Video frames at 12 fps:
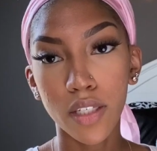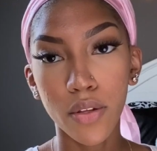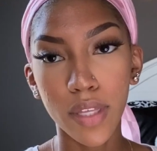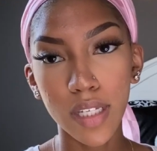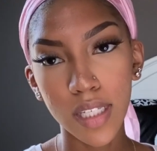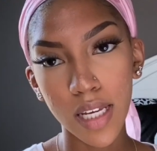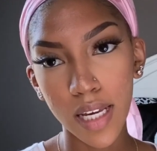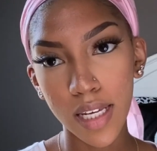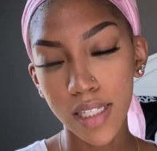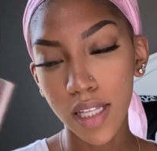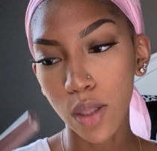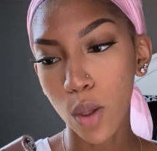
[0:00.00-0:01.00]
So this
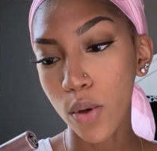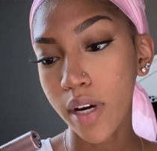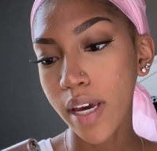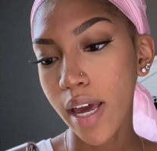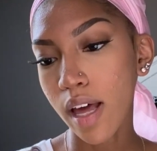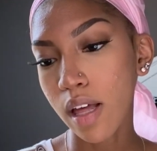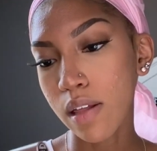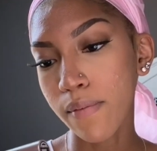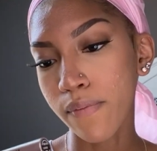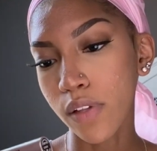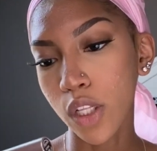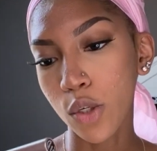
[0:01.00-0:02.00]
is the
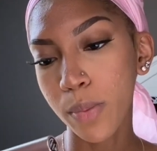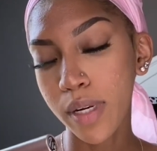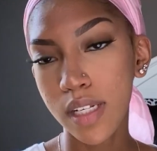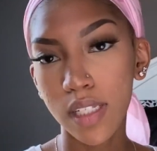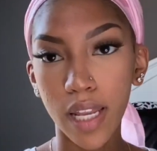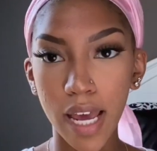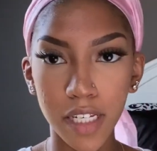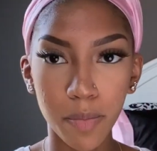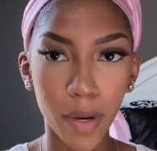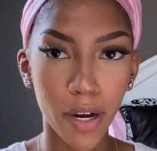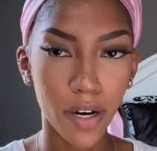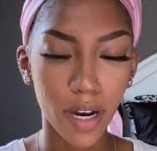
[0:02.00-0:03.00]
L'Oreal Voluminous Lash
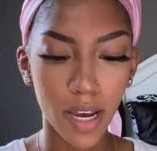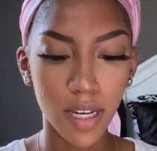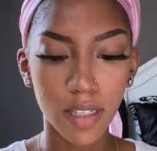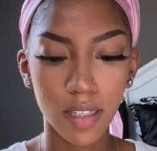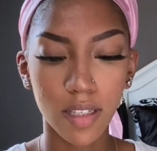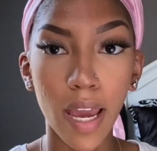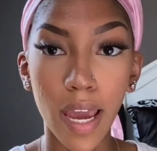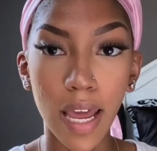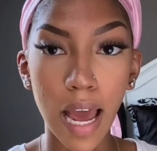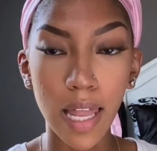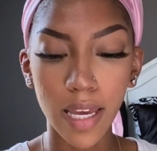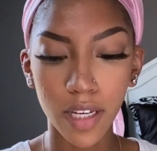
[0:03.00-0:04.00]
Paradise, and
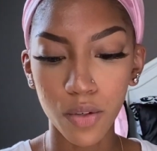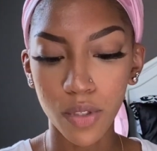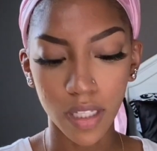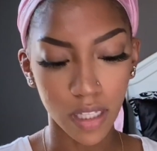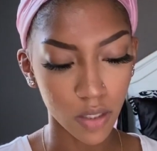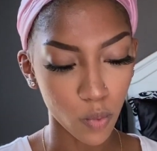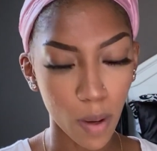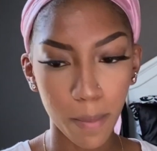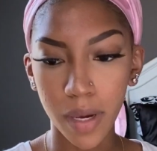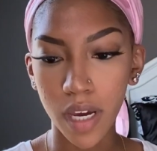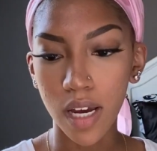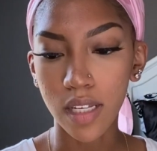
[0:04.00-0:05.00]
I like using this one
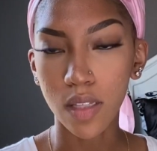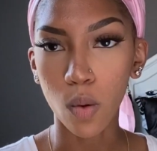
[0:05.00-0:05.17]
because